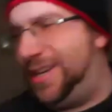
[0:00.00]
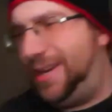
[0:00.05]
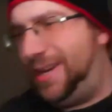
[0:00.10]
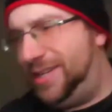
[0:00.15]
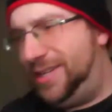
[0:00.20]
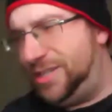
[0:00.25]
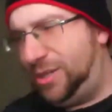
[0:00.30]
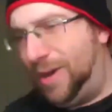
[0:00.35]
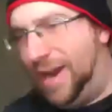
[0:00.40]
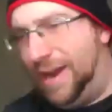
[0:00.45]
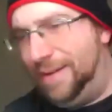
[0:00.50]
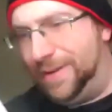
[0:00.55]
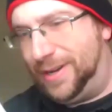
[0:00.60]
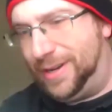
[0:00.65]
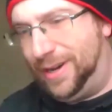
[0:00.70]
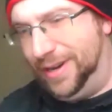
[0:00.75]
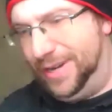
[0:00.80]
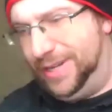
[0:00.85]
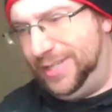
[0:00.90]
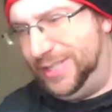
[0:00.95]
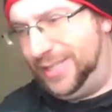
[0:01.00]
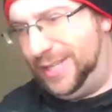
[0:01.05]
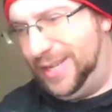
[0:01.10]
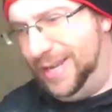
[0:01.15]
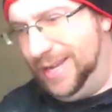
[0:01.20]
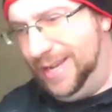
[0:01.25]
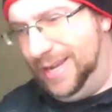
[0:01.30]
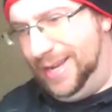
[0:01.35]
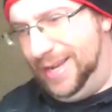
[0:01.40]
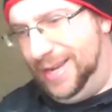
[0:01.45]
a he's a graphic artist.
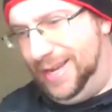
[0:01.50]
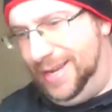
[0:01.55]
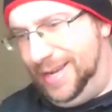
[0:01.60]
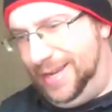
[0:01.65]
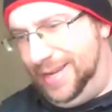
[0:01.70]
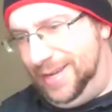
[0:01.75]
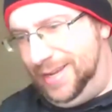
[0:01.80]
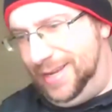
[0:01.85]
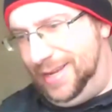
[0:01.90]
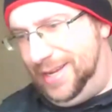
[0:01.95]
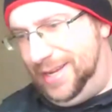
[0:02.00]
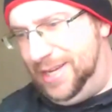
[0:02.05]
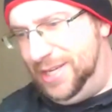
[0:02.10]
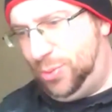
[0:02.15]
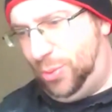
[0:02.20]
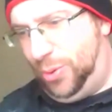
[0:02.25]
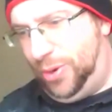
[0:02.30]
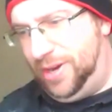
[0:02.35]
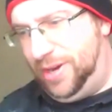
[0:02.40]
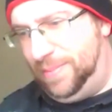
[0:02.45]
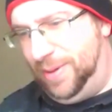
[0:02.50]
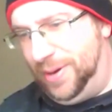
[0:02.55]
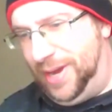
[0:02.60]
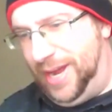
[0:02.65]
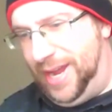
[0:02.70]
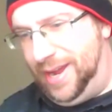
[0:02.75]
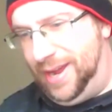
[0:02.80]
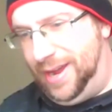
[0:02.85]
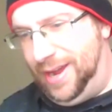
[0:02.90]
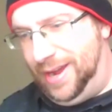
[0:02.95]
He's worried about
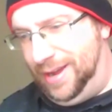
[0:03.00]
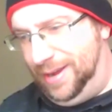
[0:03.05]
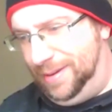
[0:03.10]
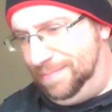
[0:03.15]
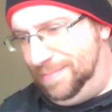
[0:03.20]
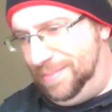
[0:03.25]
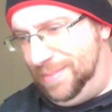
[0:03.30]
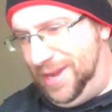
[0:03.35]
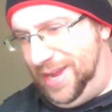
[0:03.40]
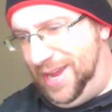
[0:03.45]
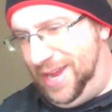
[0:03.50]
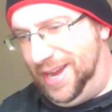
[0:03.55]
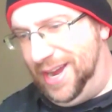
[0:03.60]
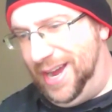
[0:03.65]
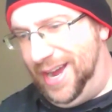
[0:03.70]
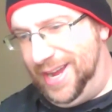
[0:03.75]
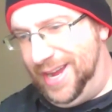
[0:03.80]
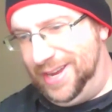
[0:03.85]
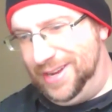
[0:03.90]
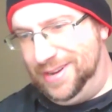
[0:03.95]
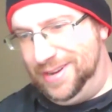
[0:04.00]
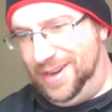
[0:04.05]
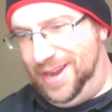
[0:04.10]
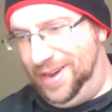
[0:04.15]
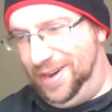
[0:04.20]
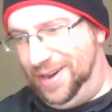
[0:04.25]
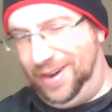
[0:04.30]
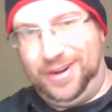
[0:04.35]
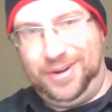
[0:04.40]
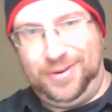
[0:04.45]
a, uh, AI and,
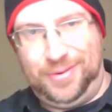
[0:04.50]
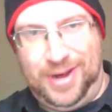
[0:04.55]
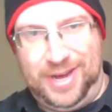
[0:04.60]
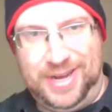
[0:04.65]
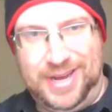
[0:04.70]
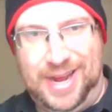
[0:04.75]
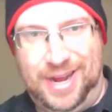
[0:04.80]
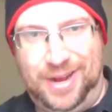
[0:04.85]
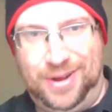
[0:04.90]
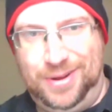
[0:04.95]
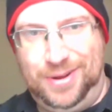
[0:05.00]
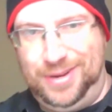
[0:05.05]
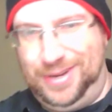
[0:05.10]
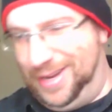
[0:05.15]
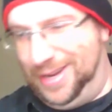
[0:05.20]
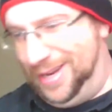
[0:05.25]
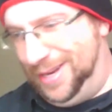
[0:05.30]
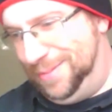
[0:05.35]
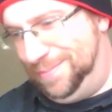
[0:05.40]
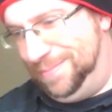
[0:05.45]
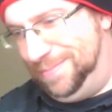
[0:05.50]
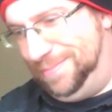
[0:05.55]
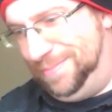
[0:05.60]
and art right now. Um, of